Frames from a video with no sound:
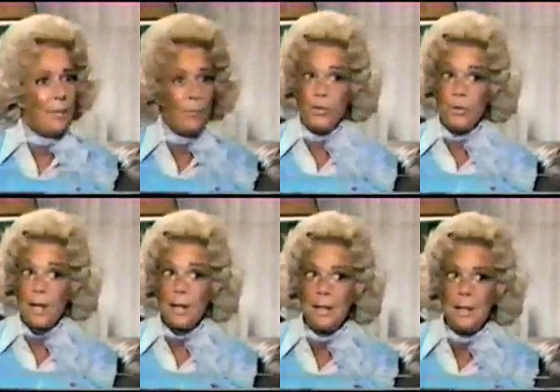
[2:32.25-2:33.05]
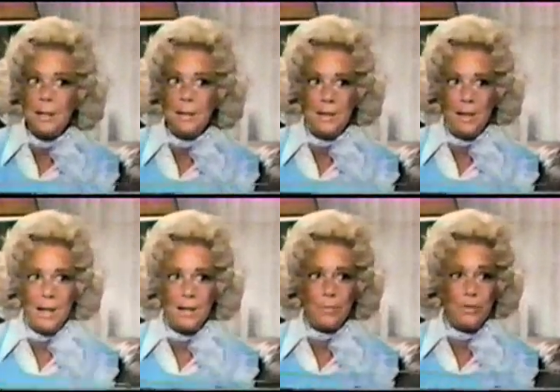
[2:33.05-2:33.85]
And when you're not in
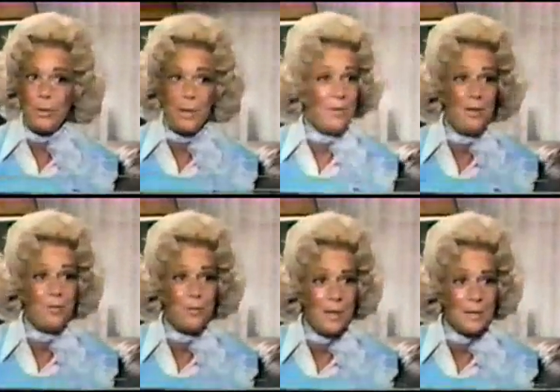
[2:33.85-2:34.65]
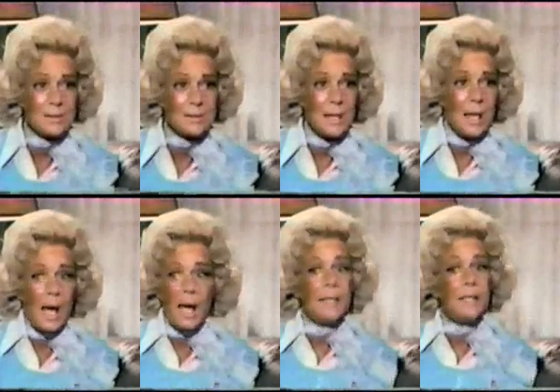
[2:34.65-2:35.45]
in Hollywood, you don't have any friends.
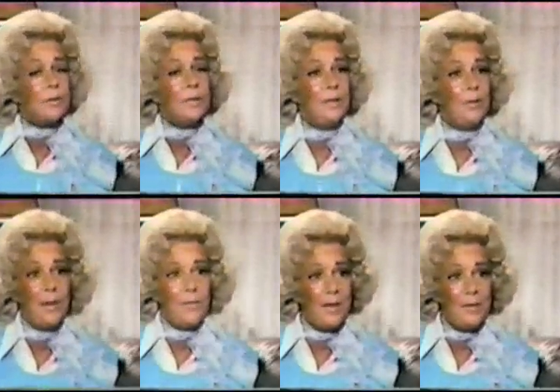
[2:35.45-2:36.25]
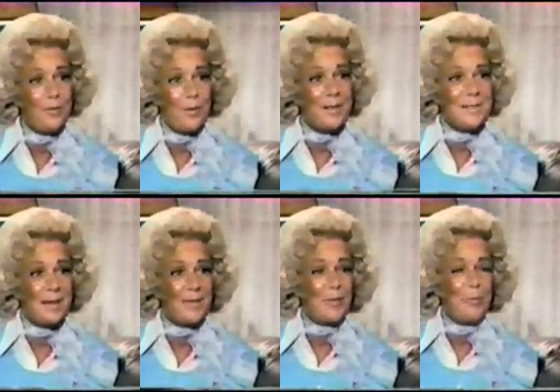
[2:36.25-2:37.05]
I literally don't have any
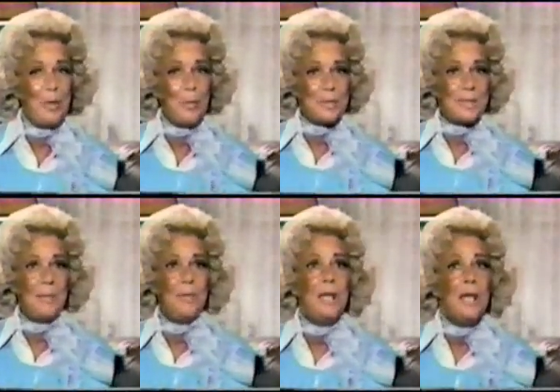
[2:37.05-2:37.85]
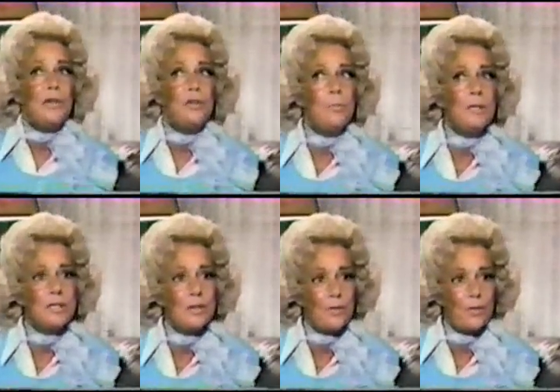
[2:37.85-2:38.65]
friends out there. And people say to me, do you
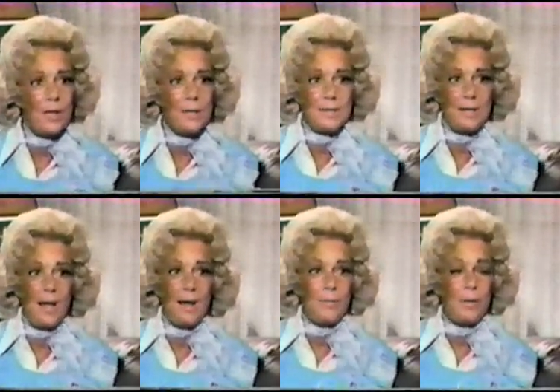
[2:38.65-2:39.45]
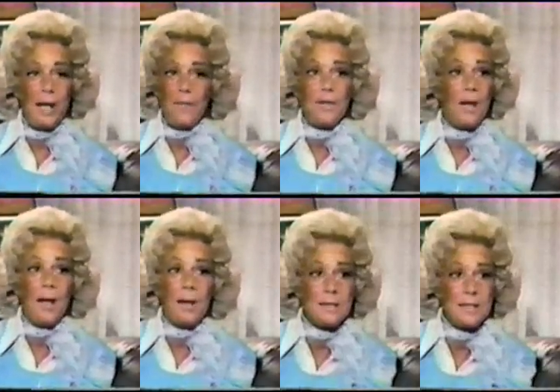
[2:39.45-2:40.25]
miss your friends in Hollywood? I have to
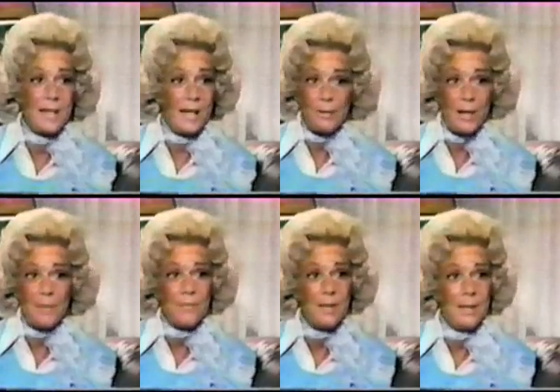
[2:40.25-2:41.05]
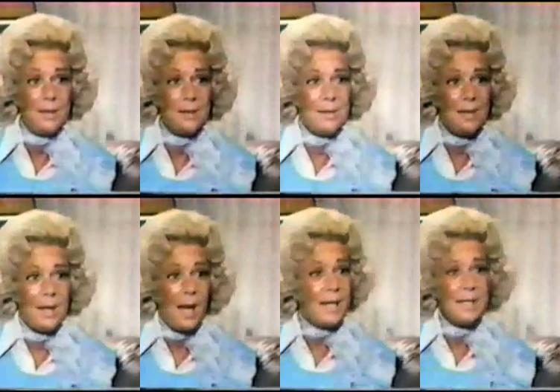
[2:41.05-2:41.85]
honestly say, I don't have any.
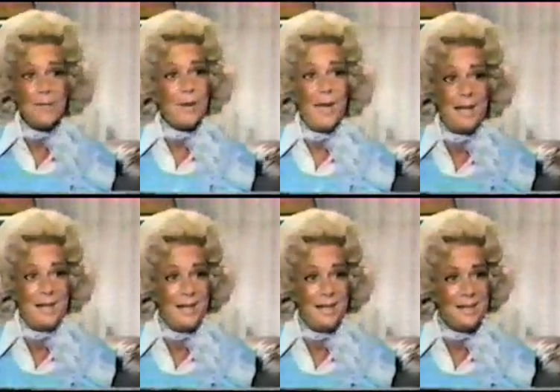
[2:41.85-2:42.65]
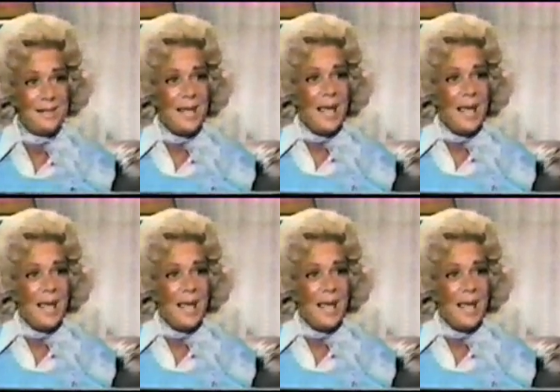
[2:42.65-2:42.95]
I never had any.